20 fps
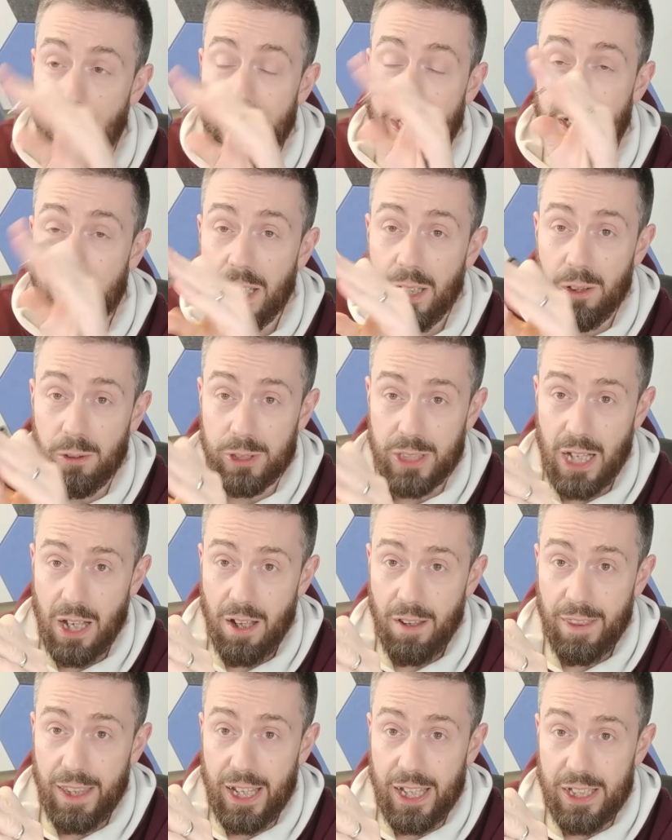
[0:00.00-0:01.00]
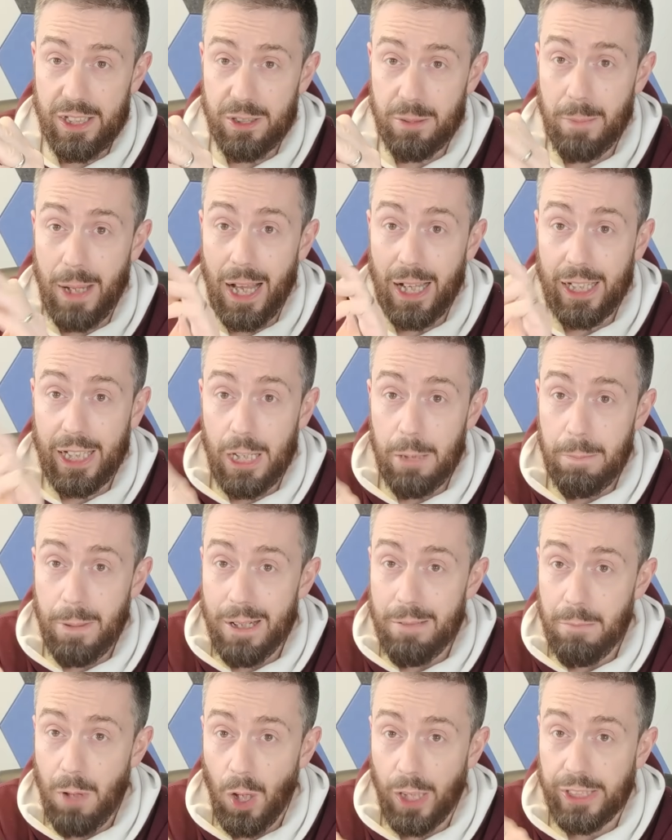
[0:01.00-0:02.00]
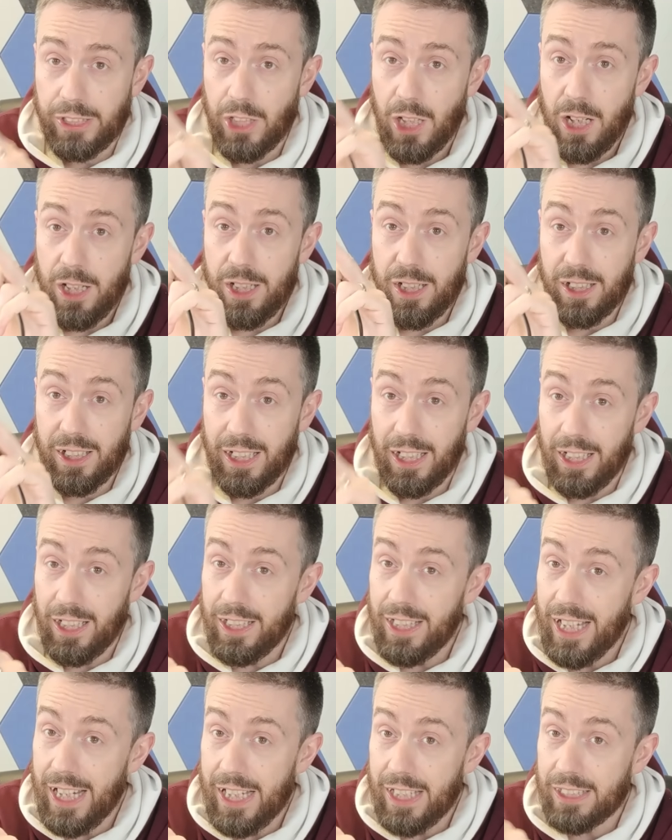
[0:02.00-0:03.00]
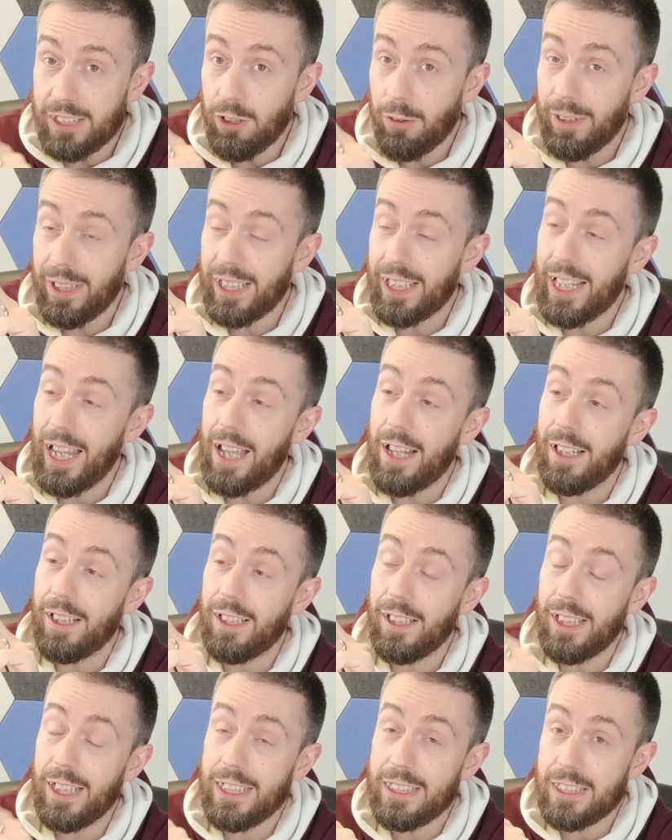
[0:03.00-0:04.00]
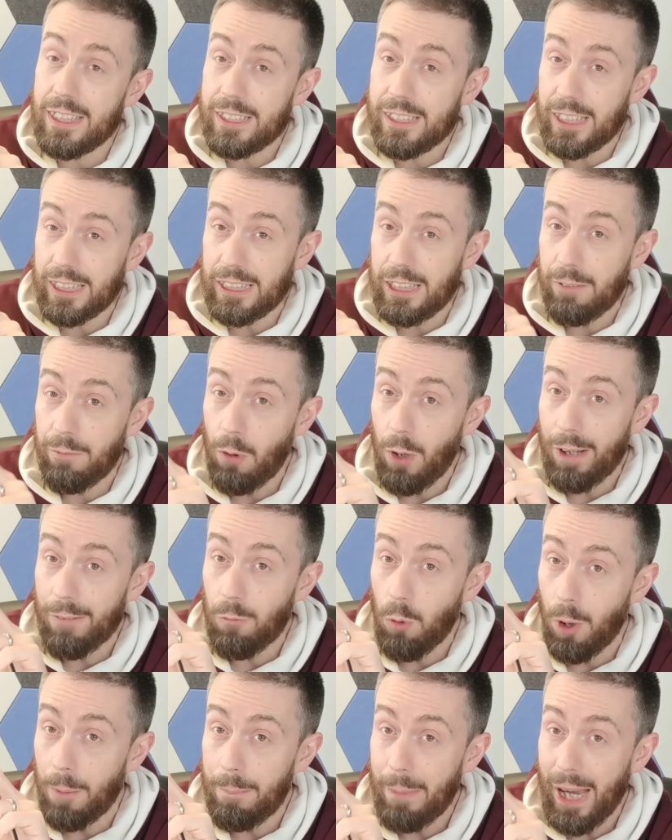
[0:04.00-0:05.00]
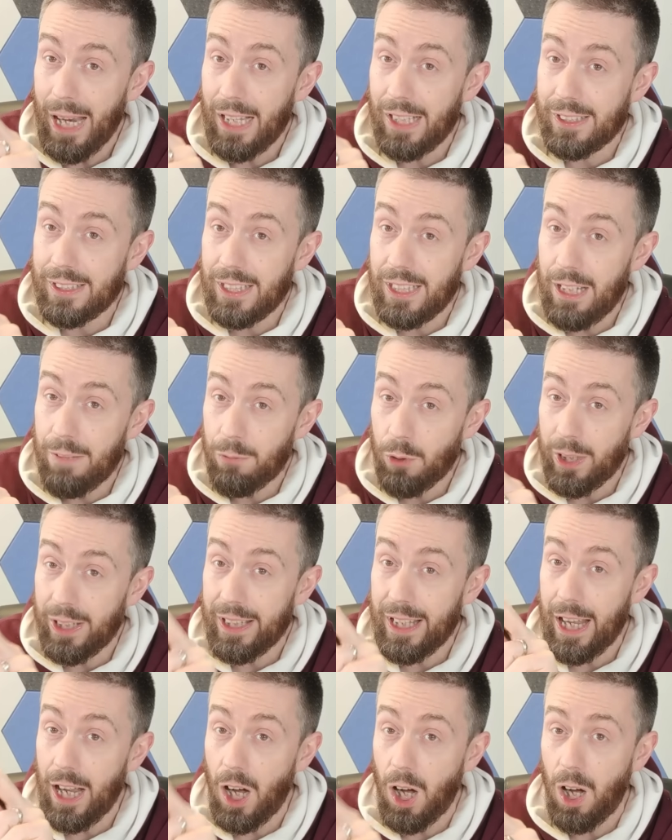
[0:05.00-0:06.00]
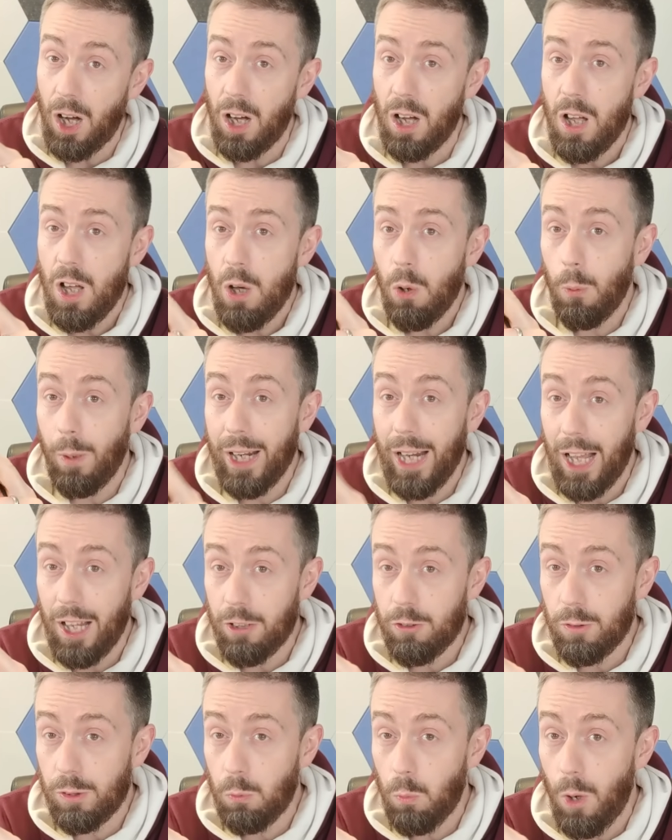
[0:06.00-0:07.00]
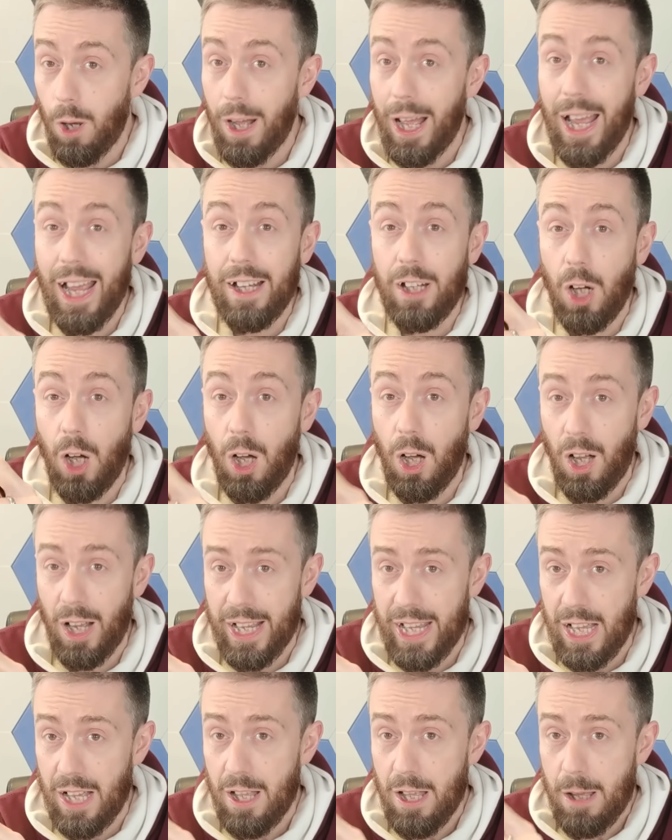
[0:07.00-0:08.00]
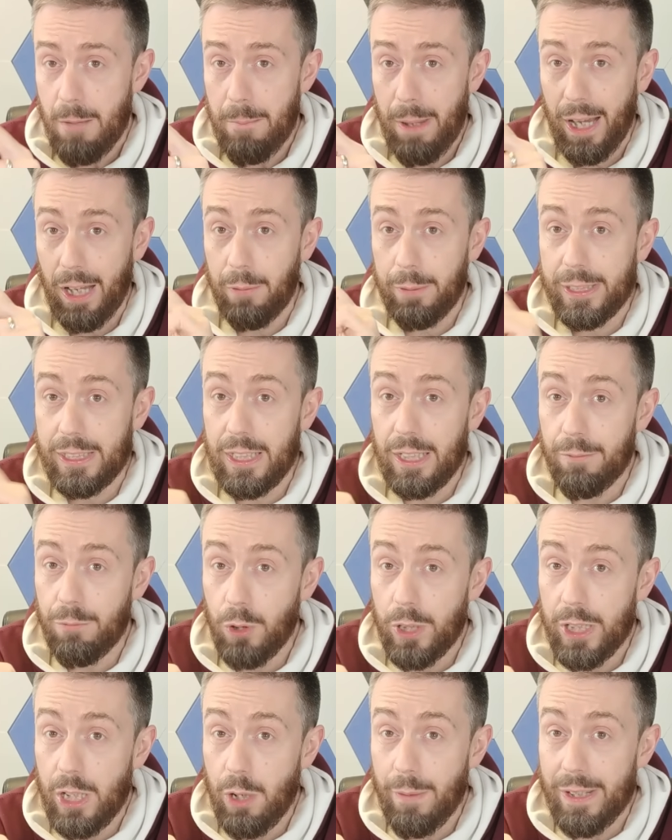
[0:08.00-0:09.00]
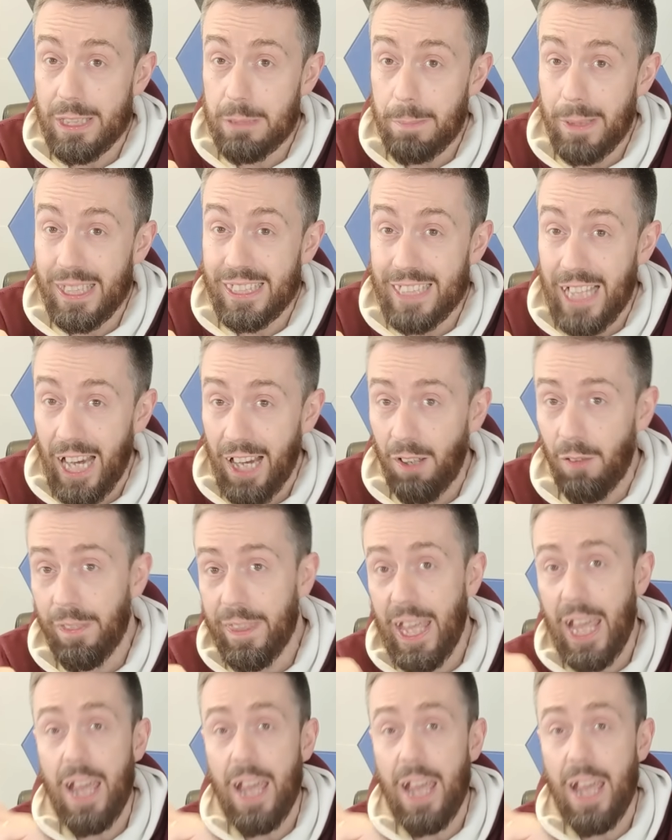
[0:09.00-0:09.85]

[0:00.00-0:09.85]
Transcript: reuse these. Now keep in mind, you're gonna need to get at least a 65 watt power delivery and there are 100 watt and higher power delivery USBs out